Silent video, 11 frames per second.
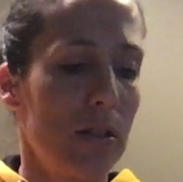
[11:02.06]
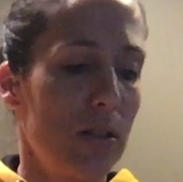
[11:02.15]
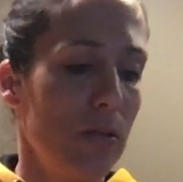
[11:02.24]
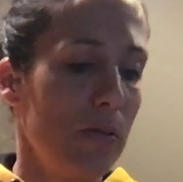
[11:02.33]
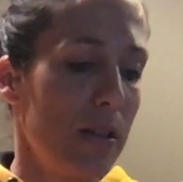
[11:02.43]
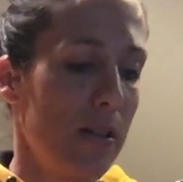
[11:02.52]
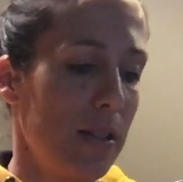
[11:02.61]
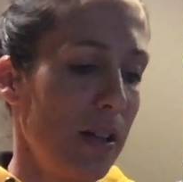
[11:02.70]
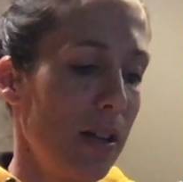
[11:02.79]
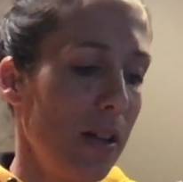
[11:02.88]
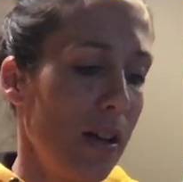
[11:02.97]
to a
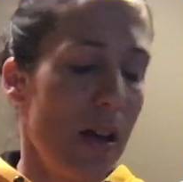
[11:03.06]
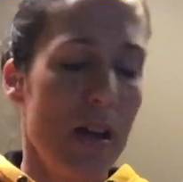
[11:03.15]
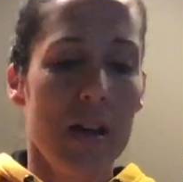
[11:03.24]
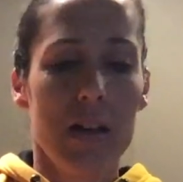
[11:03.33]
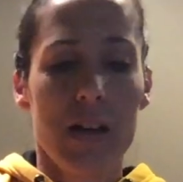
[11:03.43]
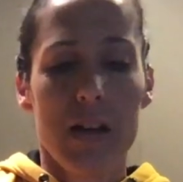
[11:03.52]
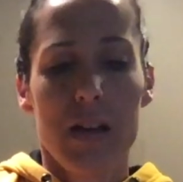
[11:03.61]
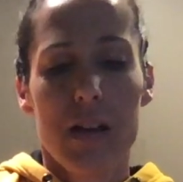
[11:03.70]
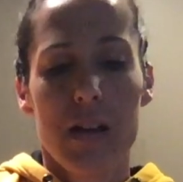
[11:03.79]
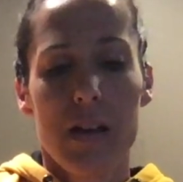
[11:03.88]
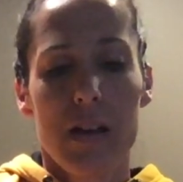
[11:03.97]
C.
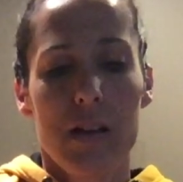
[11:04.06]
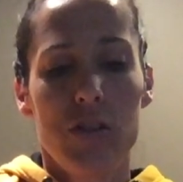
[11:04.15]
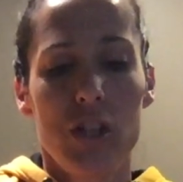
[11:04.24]
G,